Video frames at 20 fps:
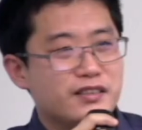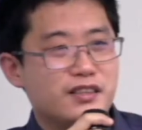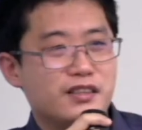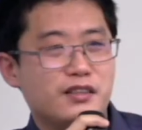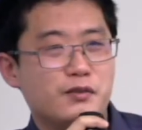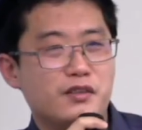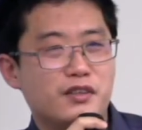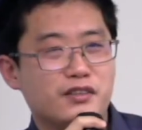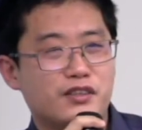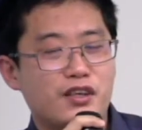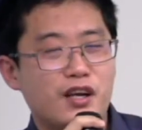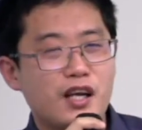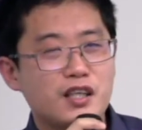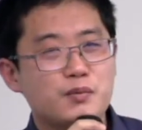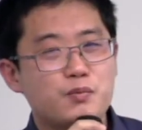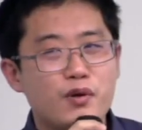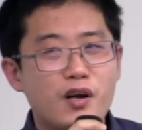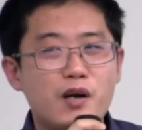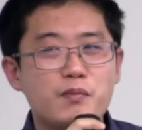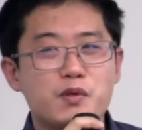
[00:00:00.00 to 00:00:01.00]
the
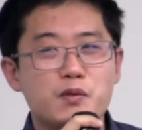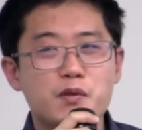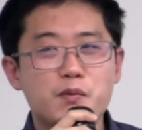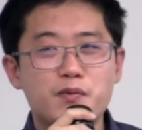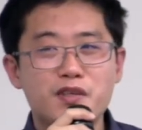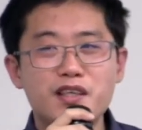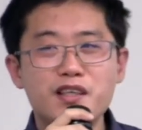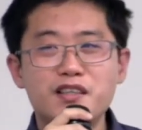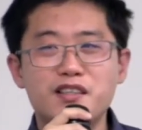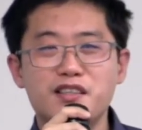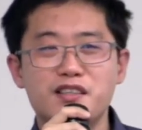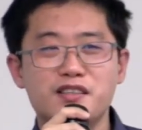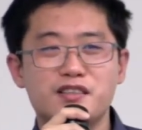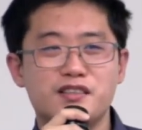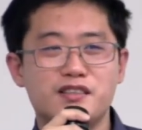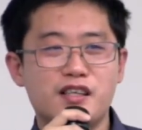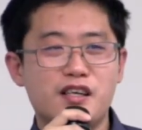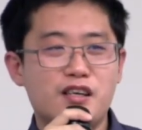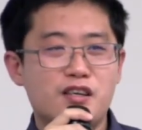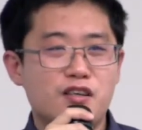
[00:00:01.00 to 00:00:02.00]
classifier
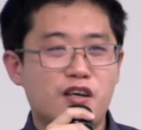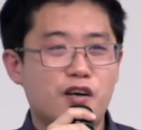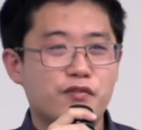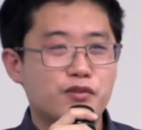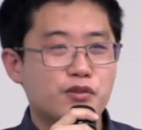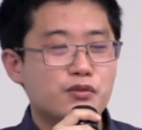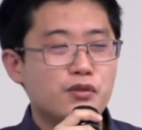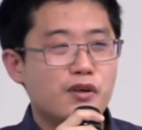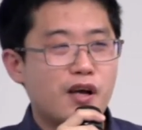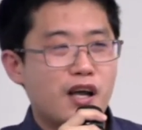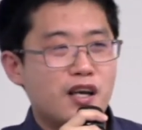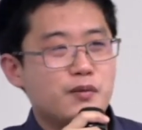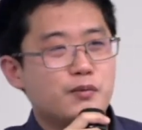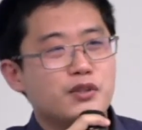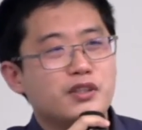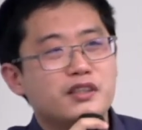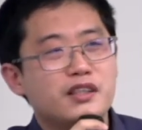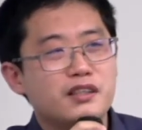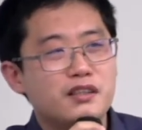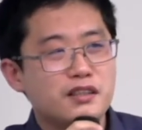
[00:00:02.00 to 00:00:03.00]
probabilities of two
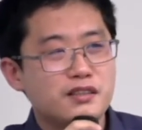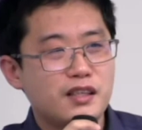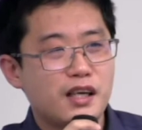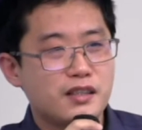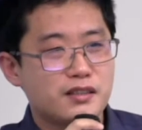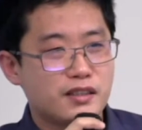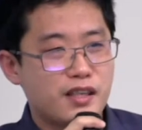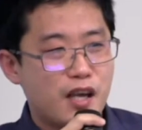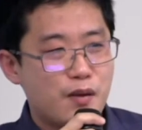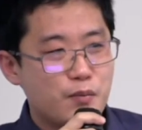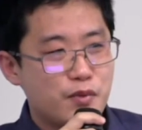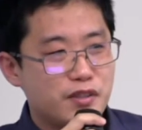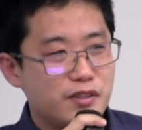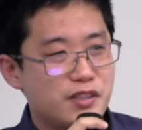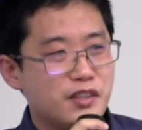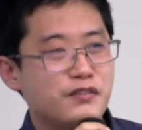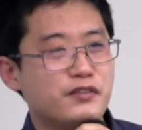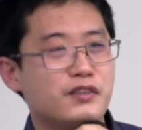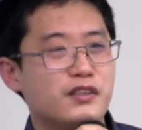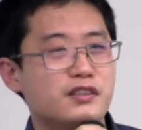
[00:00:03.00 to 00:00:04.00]
unlabeled data sets can be
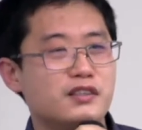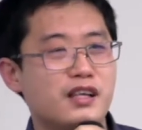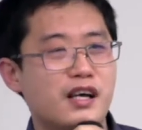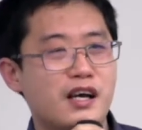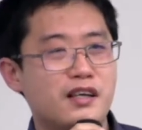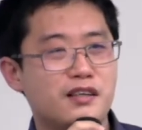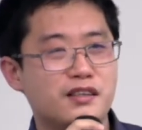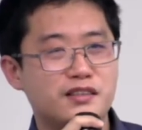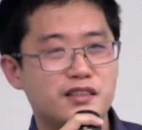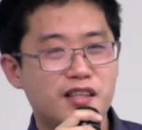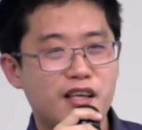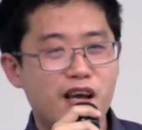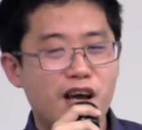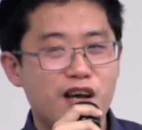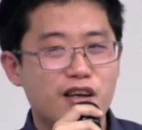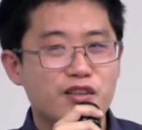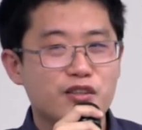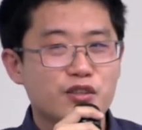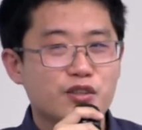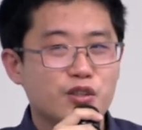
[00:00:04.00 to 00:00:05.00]
different, and they
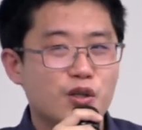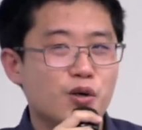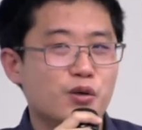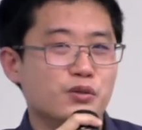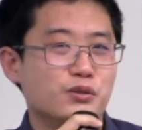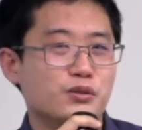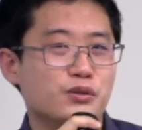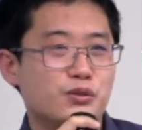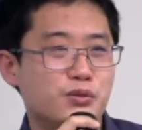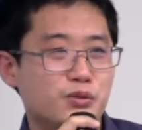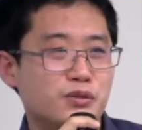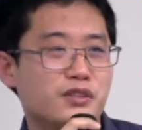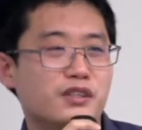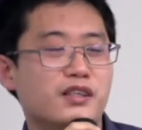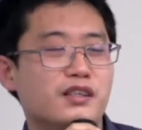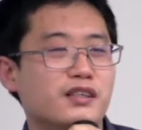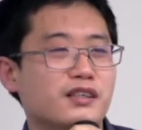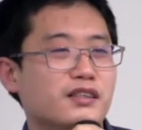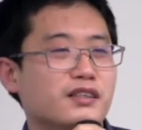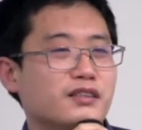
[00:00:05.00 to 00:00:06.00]
are known to
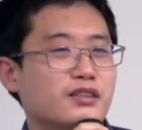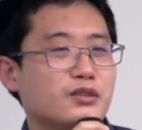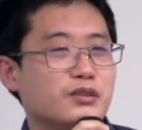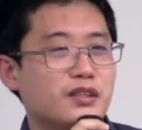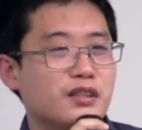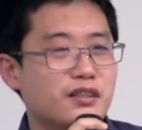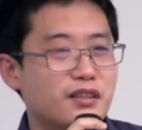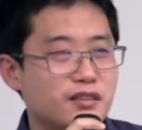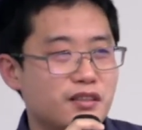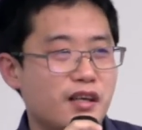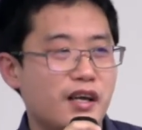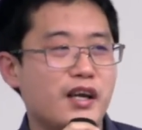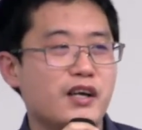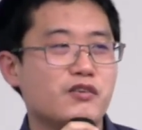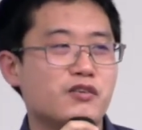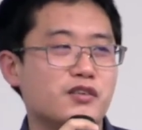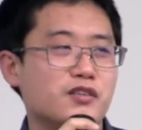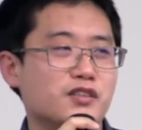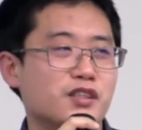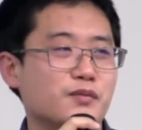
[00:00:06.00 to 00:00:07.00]
the learning
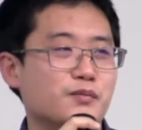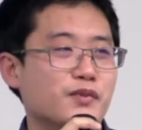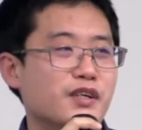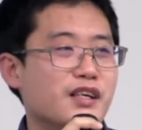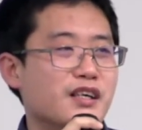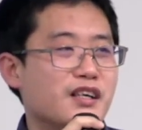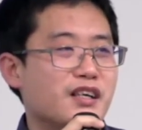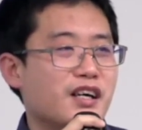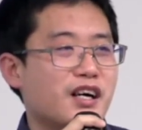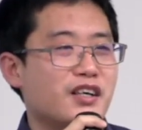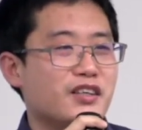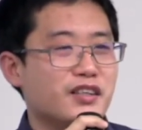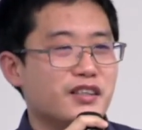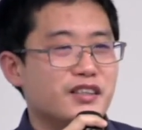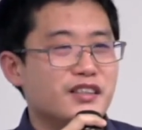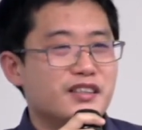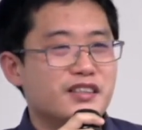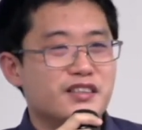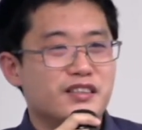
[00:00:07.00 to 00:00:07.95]
algorithm. And